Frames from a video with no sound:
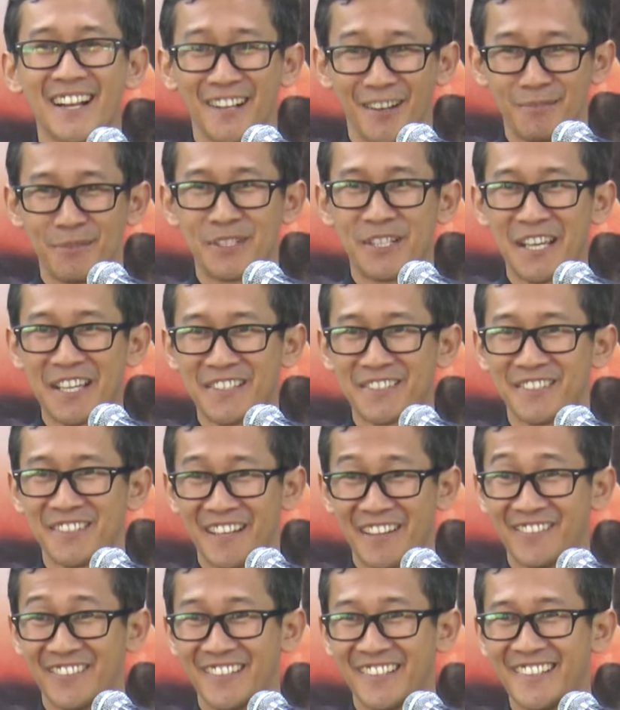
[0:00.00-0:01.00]
accommodation
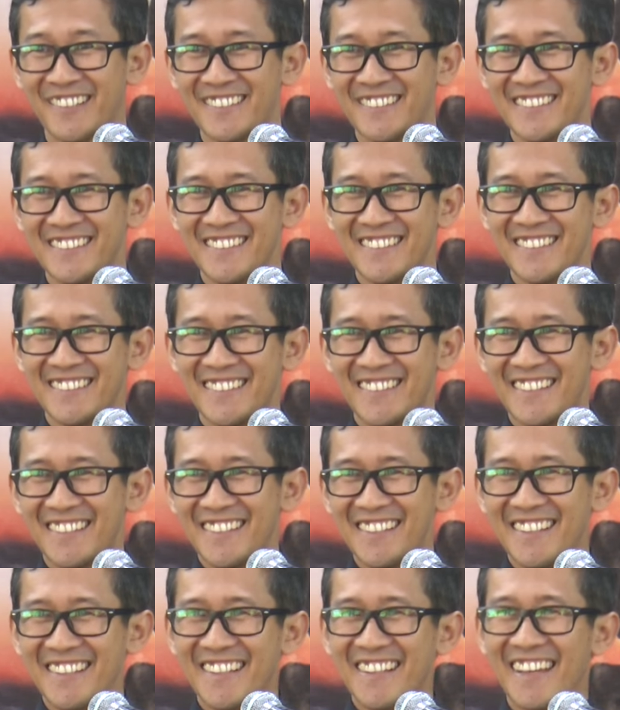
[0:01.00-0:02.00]
ever.
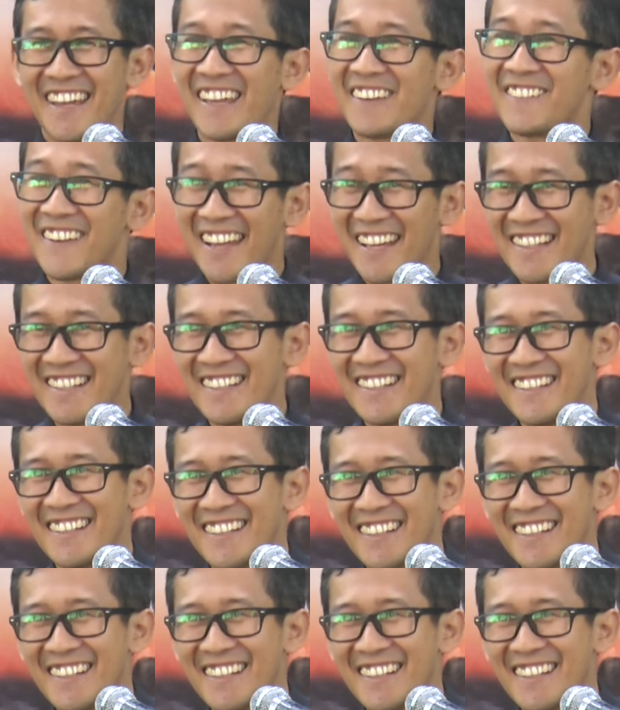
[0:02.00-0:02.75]
Amen?